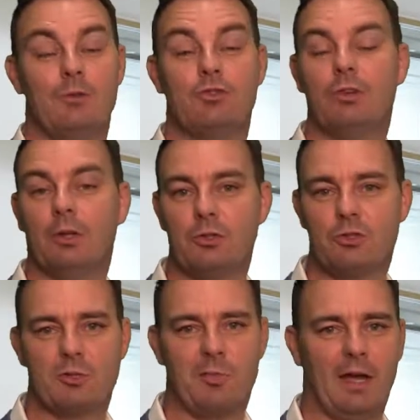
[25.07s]
due
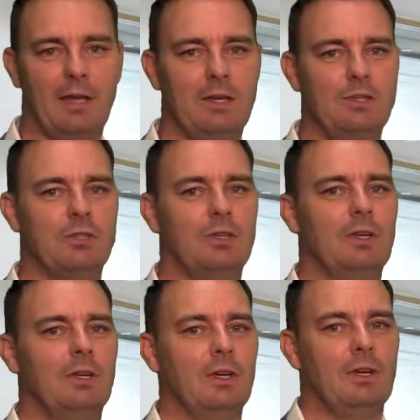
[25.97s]
diligence package.
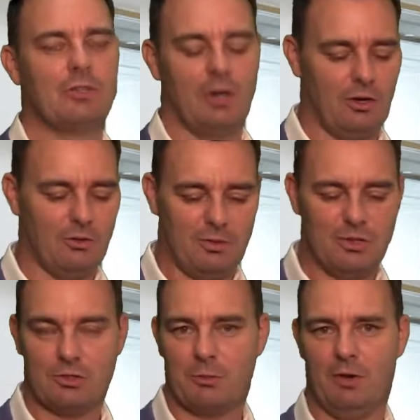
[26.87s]
So, and
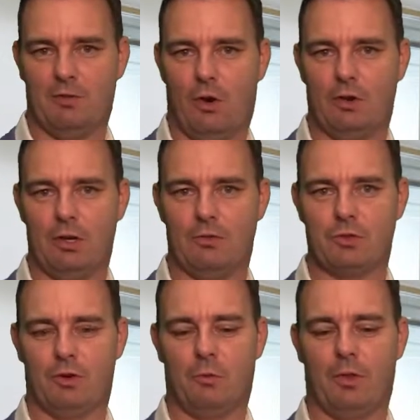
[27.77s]
this is a bit of an idea of
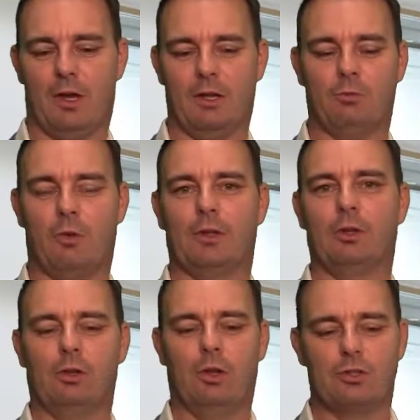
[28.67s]
sort of what they
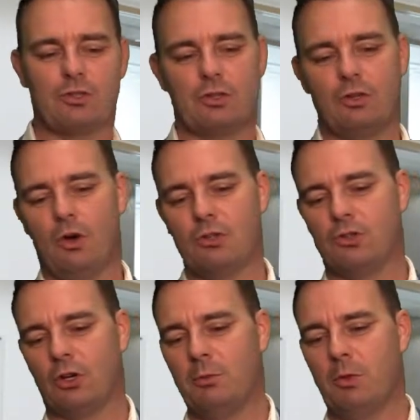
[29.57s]
look like. Just a nice
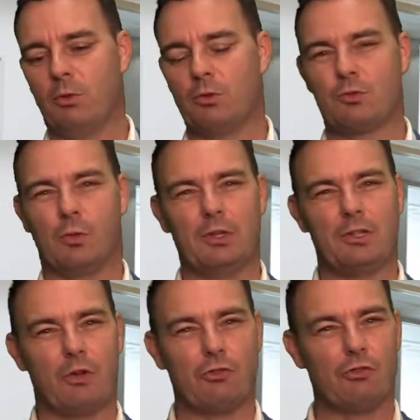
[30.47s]
document which really
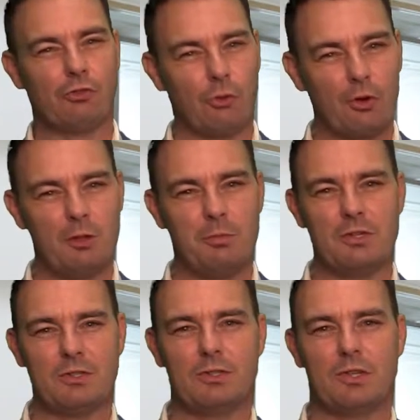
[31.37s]
tells the story of the
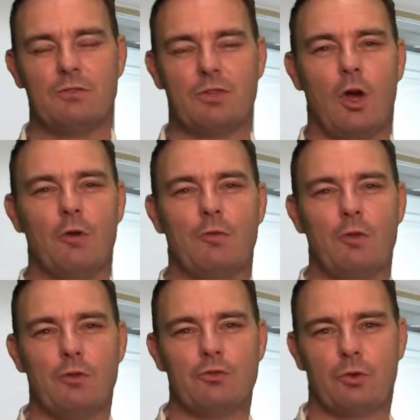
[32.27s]
business, gives an
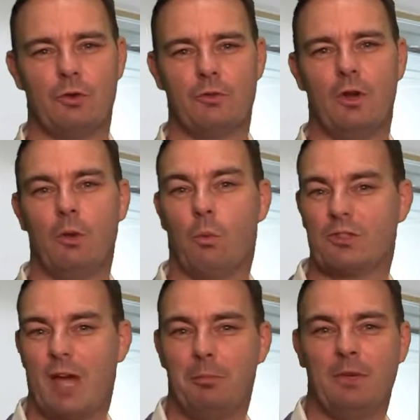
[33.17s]
overview of sort of
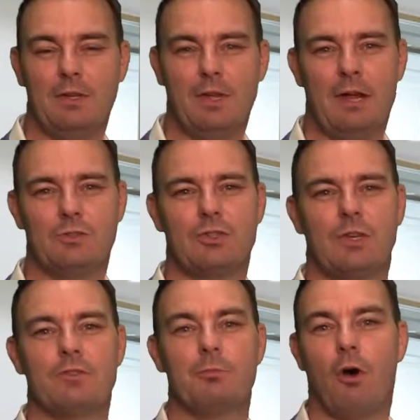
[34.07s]
what's happened in there, and just
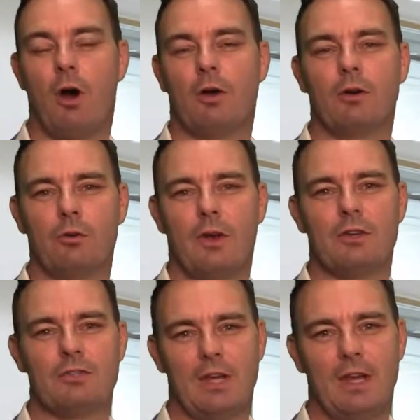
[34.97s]
gives a buyer a good
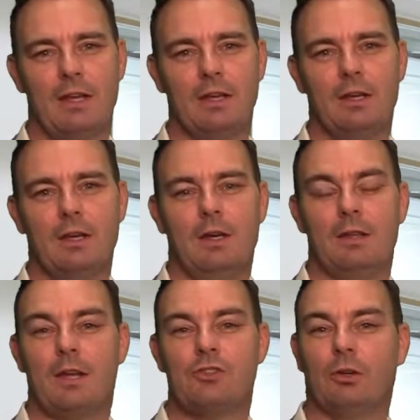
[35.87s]
understanding.
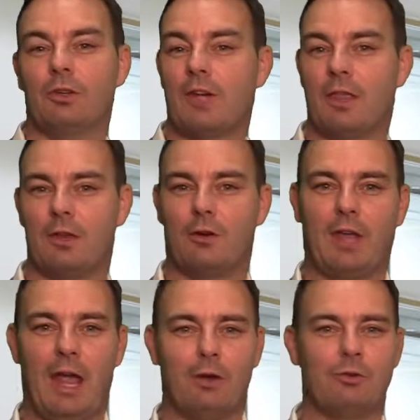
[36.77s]
They generally take their
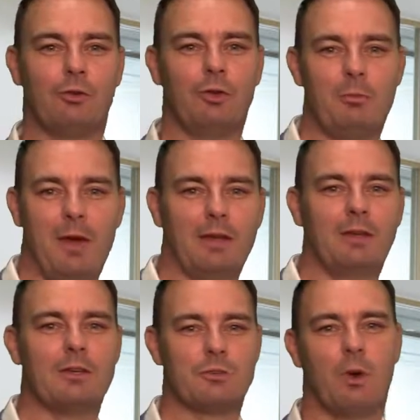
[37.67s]
accountant or their
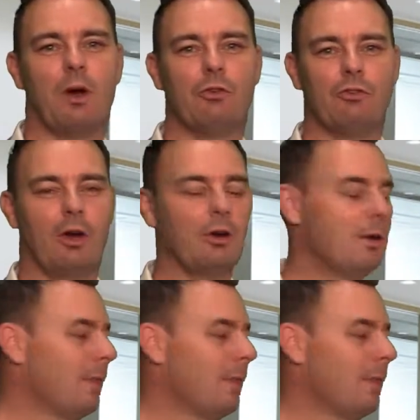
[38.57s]
bank as well. So,